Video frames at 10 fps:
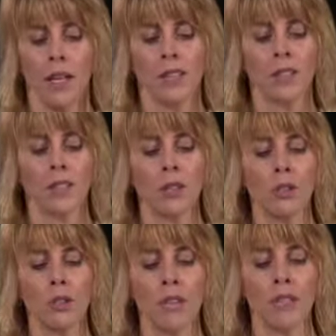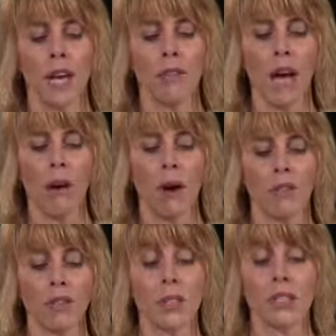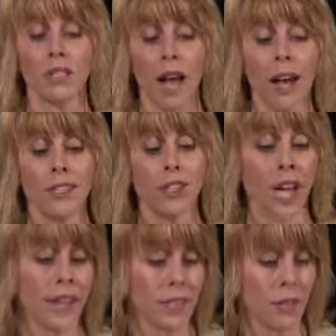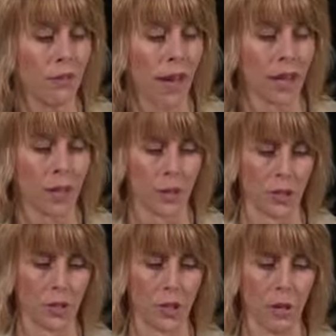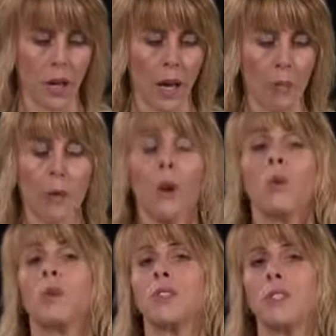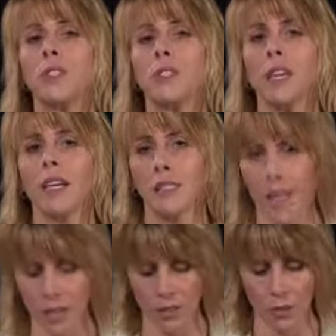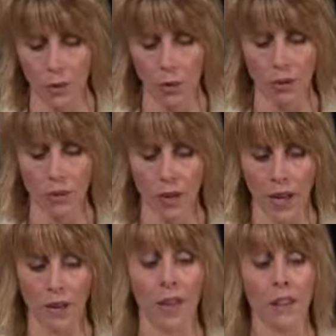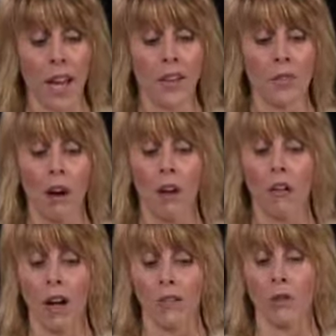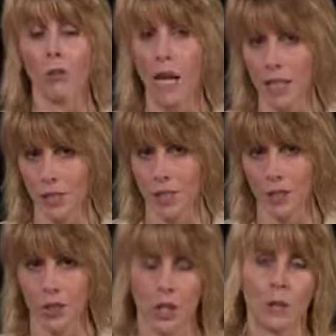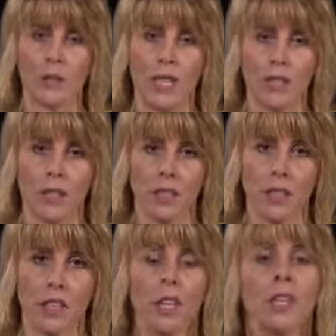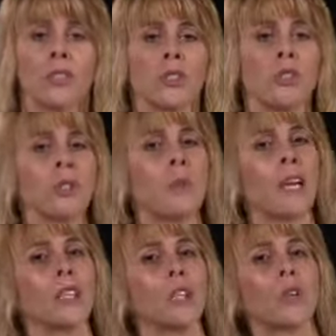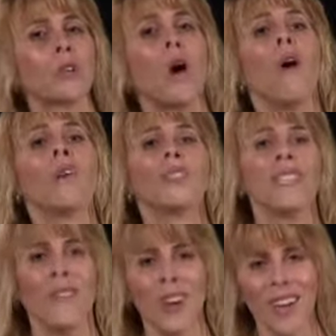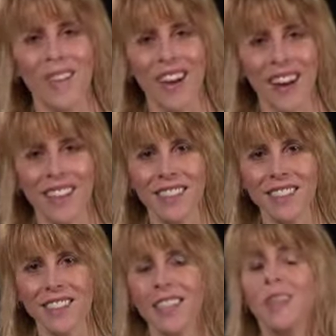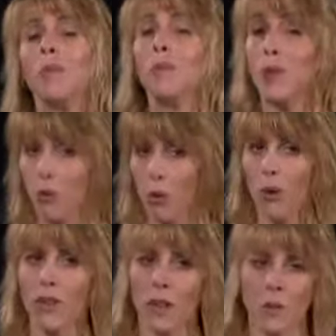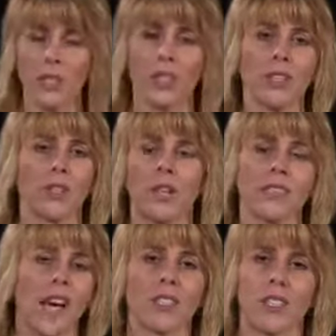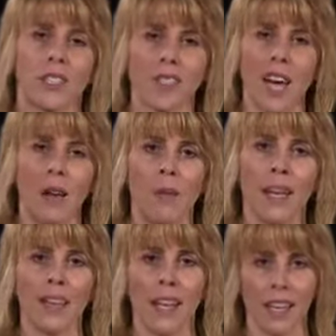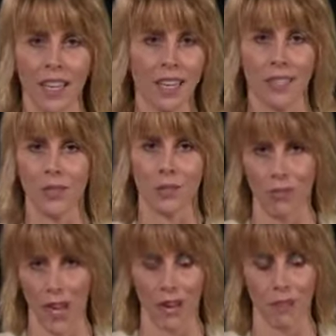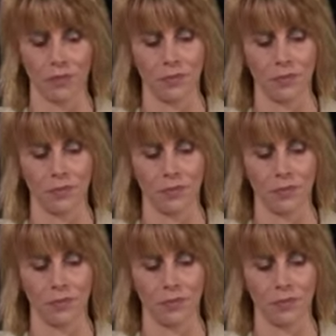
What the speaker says: Disclosure itself, however, does not justify a commission or markup which is excessive or unfair in light of all other relevant circumstances. So just because you told them what it was before the completion of the transaction does not mean that it is fair.